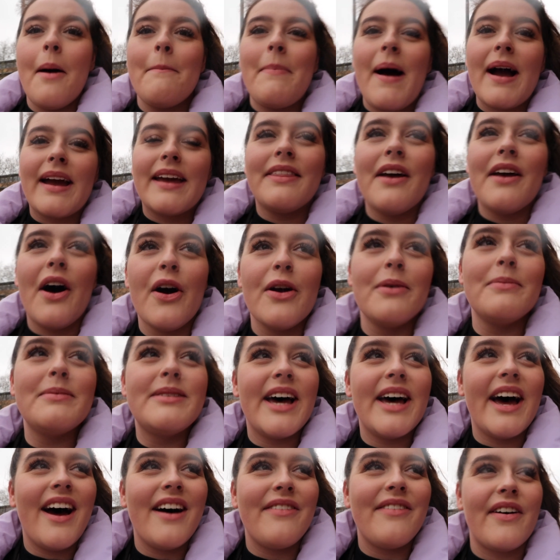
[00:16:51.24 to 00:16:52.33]
I'm back in the home
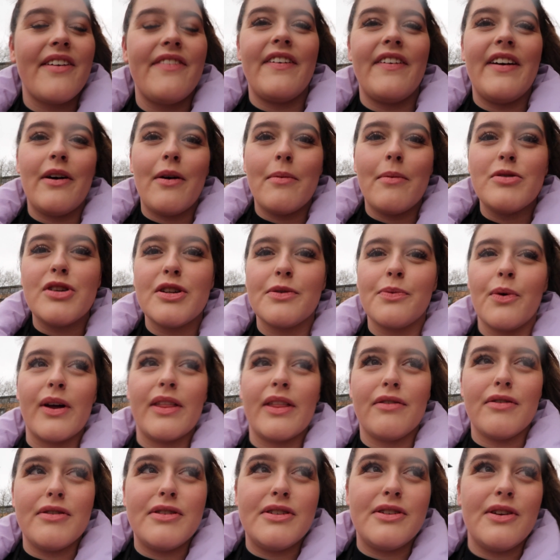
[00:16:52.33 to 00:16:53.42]
turf, I feel. I'm just walking through